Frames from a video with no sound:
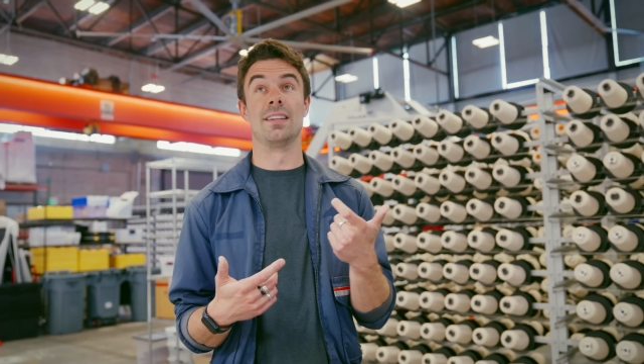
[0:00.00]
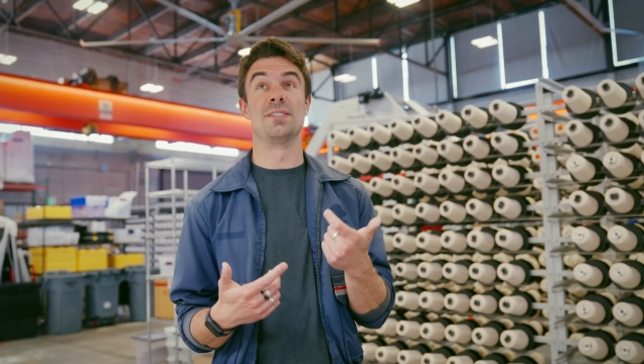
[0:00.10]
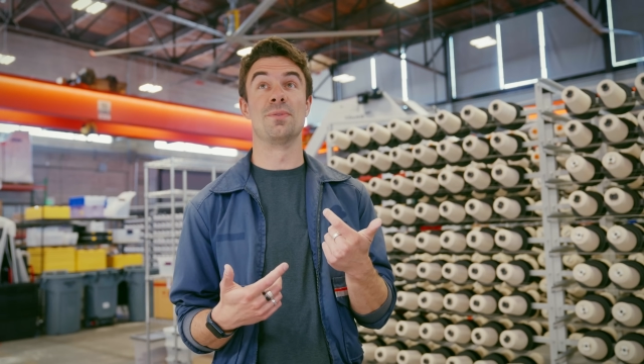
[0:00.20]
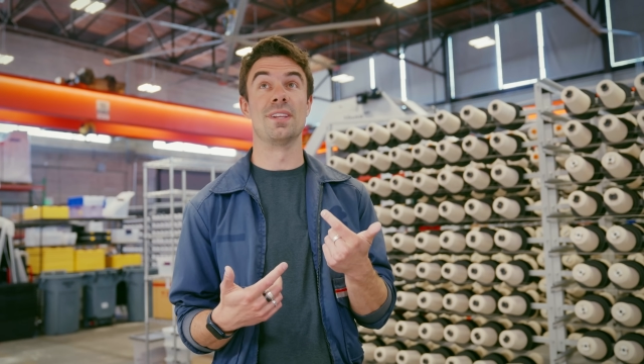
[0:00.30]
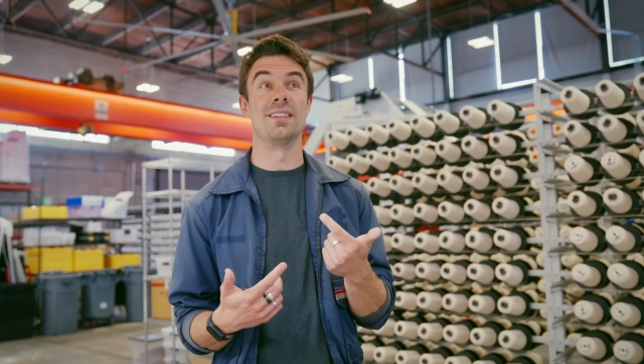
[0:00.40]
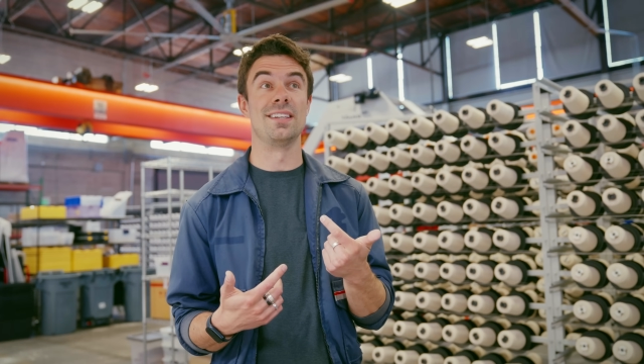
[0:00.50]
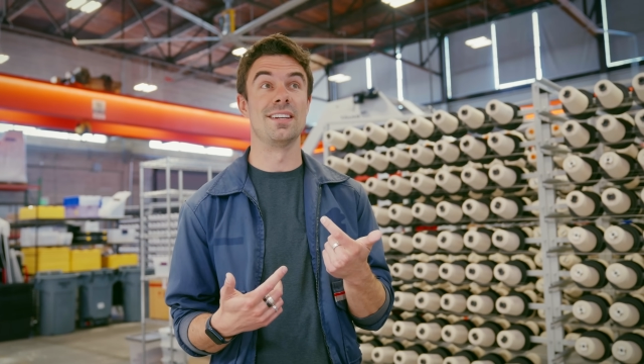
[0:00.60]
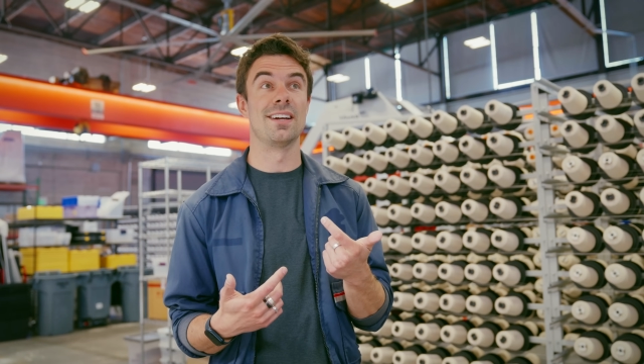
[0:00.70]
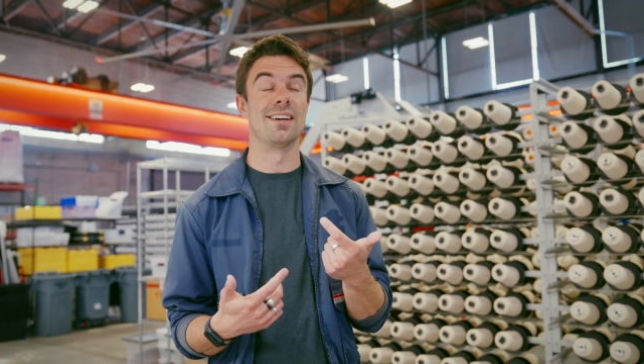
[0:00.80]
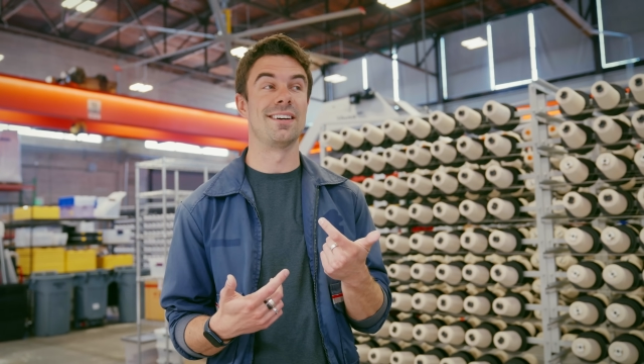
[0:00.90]
at least within
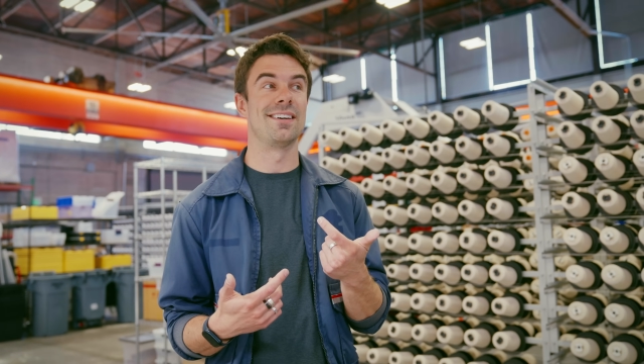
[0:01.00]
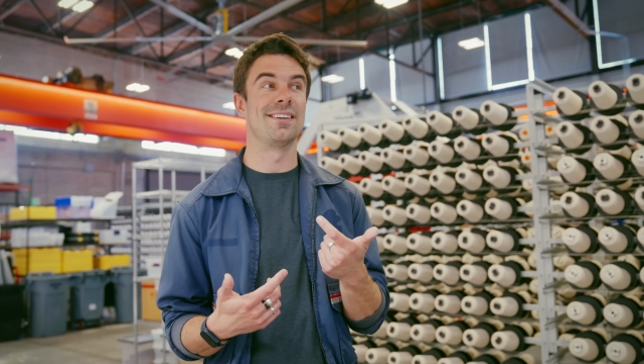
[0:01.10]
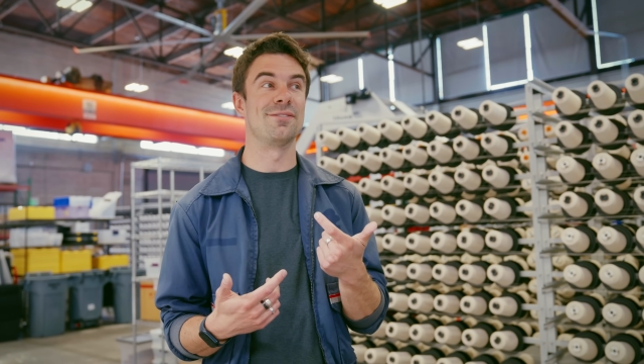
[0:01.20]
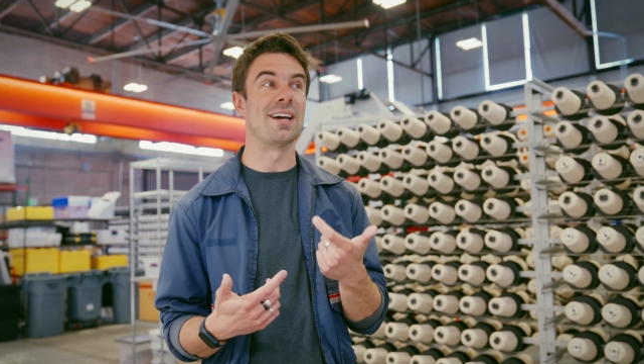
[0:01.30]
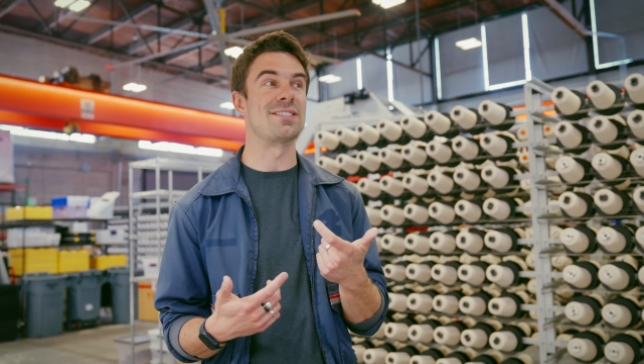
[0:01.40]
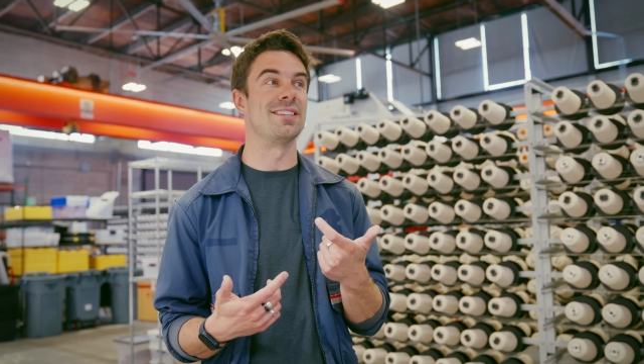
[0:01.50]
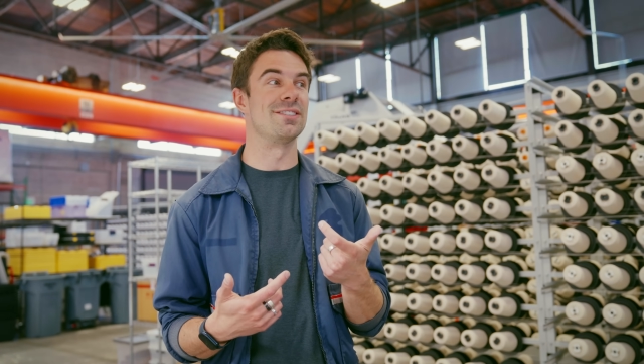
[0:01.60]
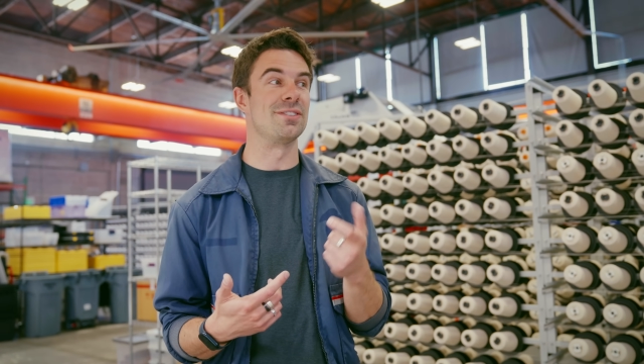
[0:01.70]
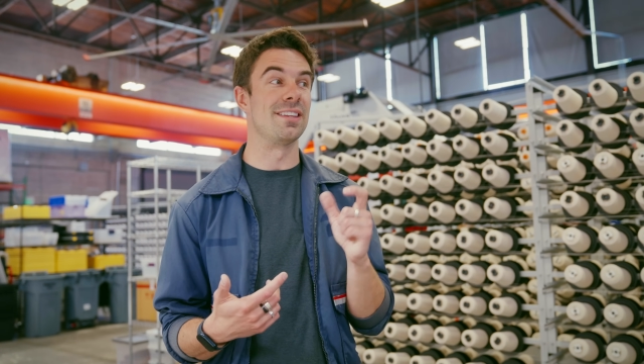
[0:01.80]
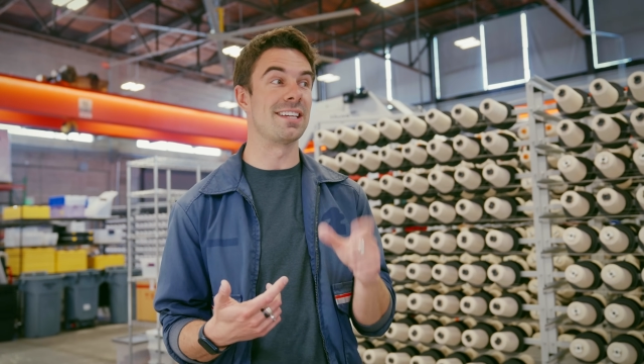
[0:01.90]
the uh, the fashion industry.